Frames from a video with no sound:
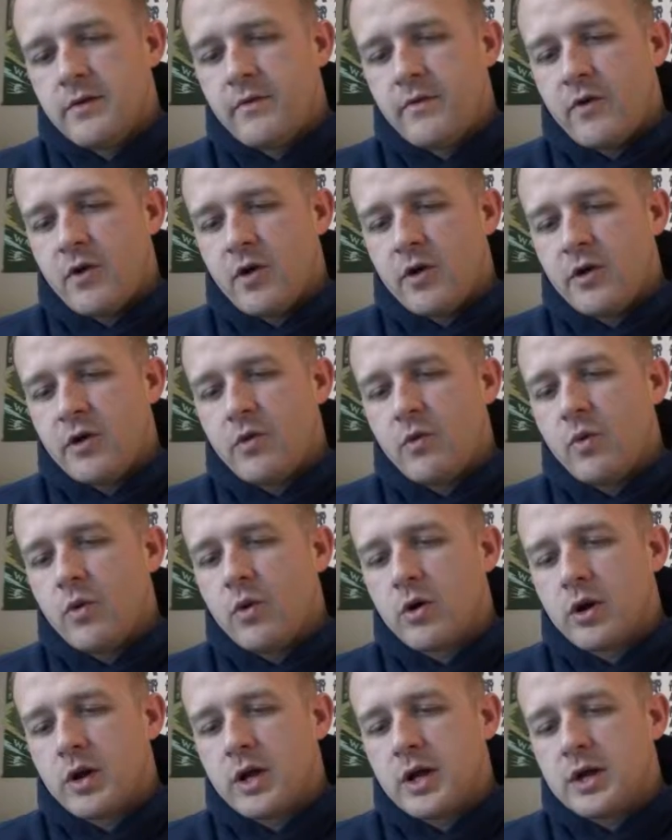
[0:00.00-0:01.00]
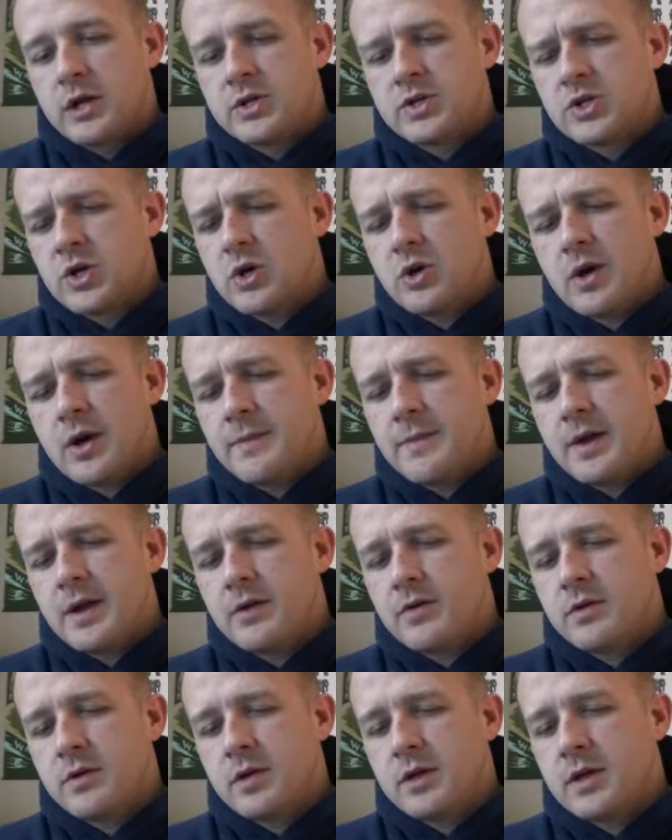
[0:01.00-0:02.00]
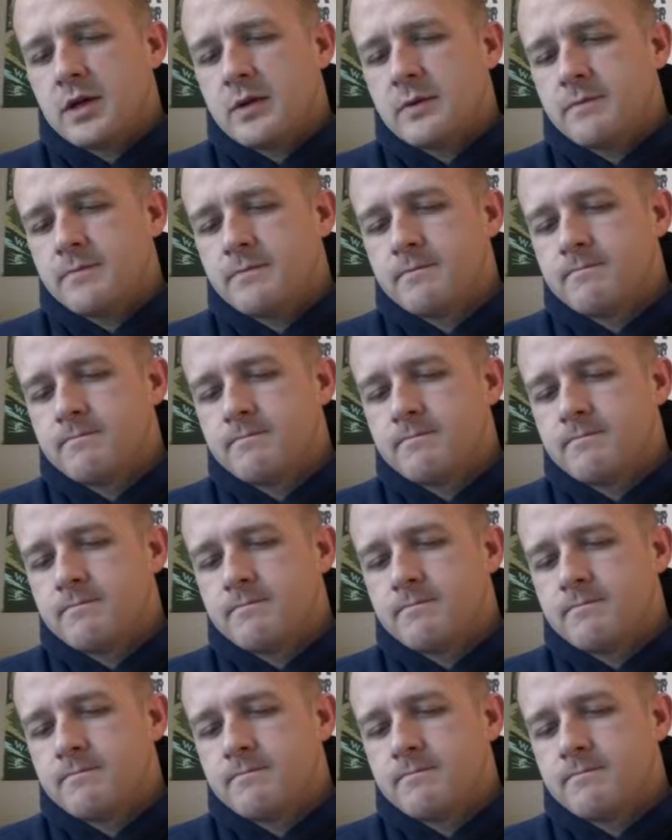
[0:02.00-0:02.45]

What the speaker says: for all your war gear. So I'm not really